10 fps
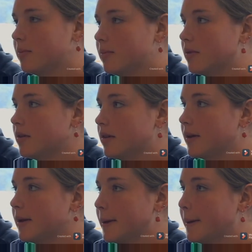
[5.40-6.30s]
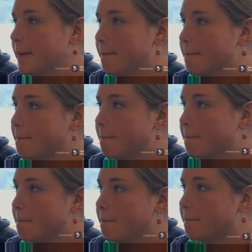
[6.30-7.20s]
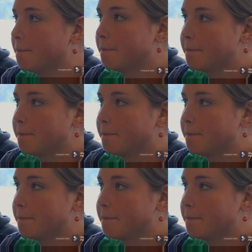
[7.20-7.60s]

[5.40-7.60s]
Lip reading: first section, which is about, and